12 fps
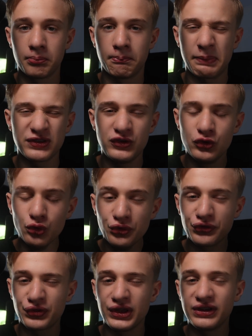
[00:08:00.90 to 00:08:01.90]
but use
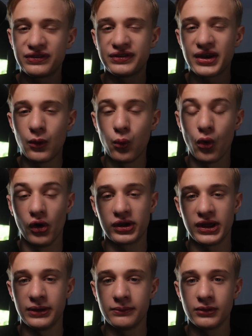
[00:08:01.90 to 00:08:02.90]
things that are
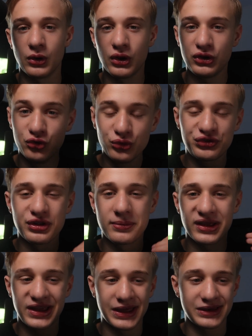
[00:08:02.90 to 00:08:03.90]
working. Use them
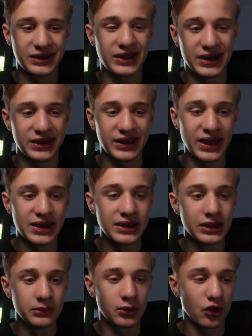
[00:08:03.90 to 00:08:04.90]
again and again and again,
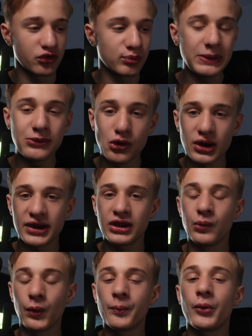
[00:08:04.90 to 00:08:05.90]
because maybe you're
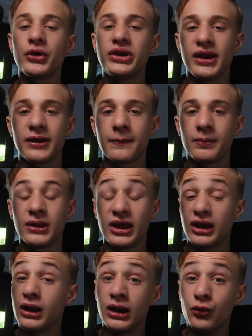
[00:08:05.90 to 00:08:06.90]
landing one body kick,
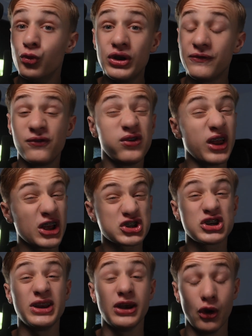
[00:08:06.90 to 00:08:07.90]
really
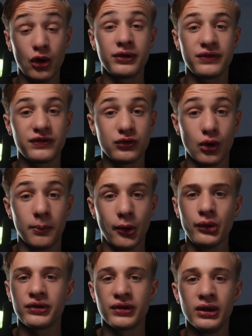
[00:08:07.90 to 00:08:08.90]
flushly, it hurts your
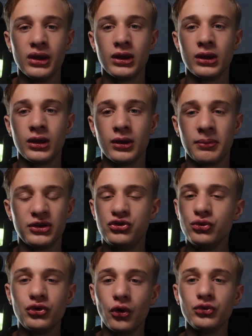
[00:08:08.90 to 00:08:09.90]
opponent, but
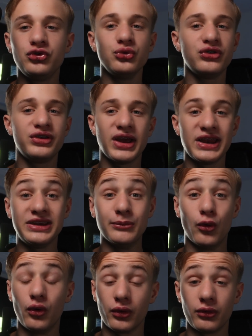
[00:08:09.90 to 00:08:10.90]
you don't use it
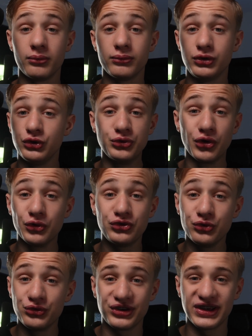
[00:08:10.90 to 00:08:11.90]
anymore. You don't
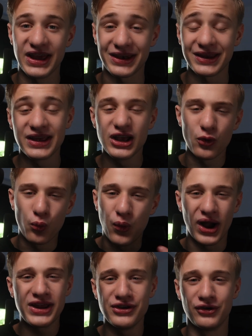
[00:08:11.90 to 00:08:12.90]
use it again.
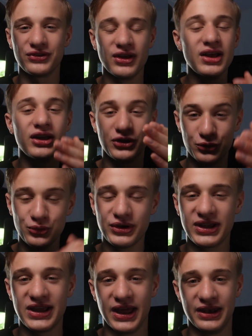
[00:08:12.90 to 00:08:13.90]
Why not? Do it
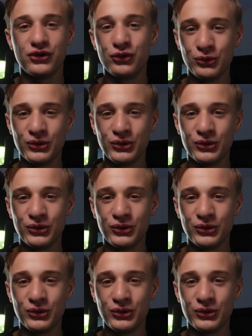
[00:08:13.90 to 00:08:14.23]
again,